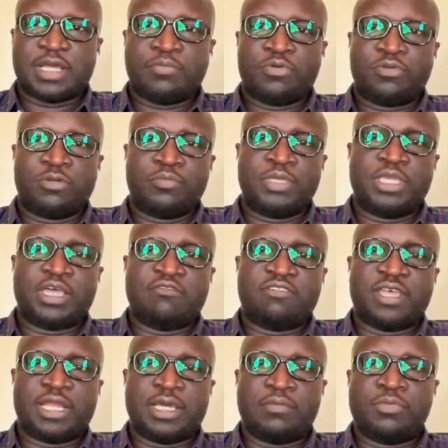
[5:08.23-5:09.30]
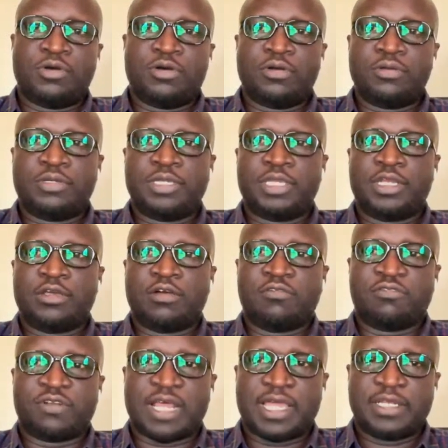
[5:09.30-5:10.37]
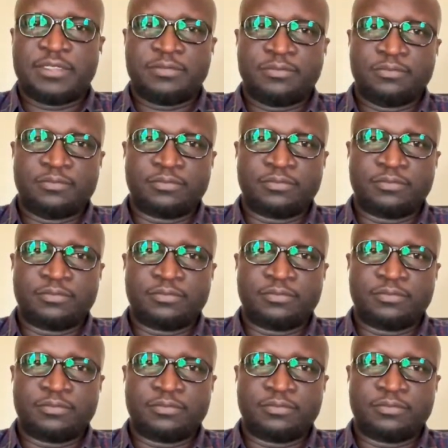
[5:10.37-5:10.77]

app will be available in offline